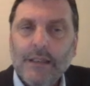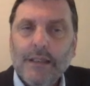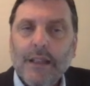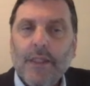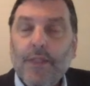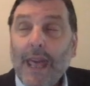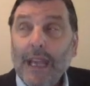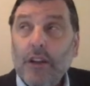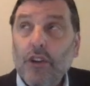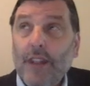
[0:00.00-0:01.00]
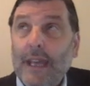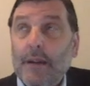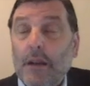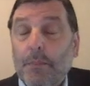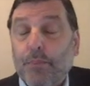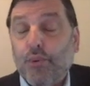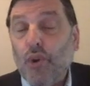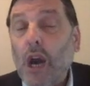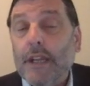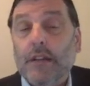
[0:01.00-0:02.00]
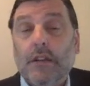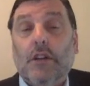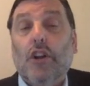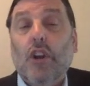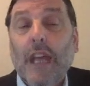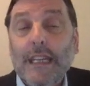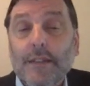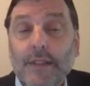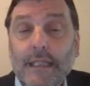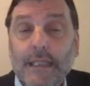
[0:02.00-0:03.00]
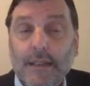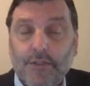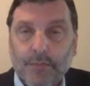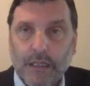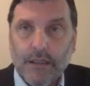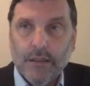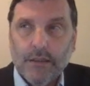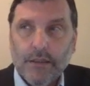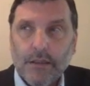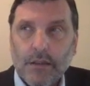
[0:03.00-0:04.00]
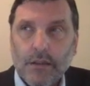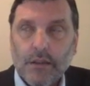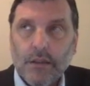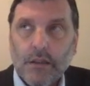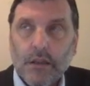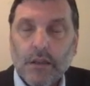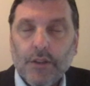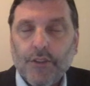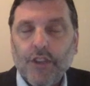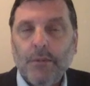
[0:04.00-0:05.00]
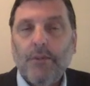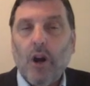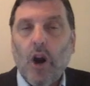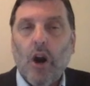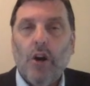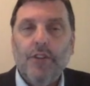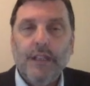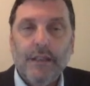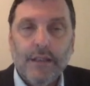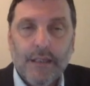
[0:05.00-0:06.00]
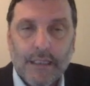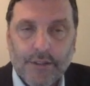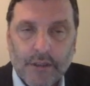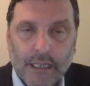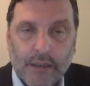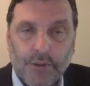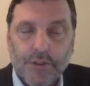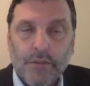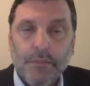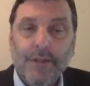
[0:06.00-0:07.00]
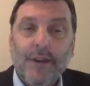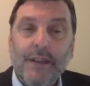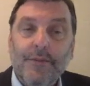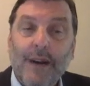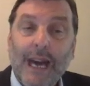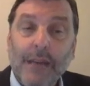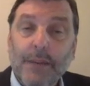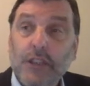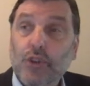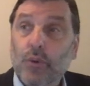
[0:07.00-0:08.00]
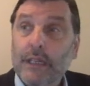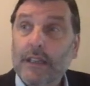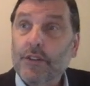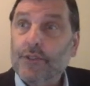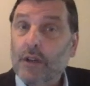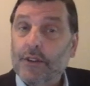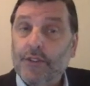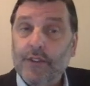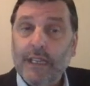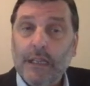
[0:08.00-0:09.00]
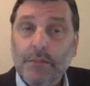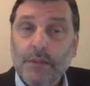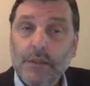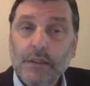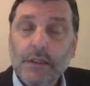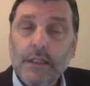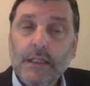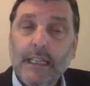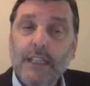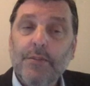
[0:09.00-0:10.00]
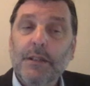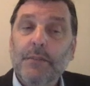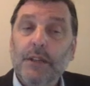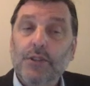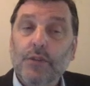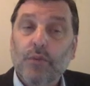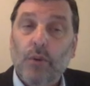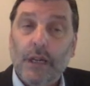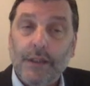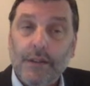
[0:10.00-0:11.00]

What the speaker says: That product collectively gives me the sum of all the interior angles, but if I divide by 20, because they're all the same, that gives me the measure of 1.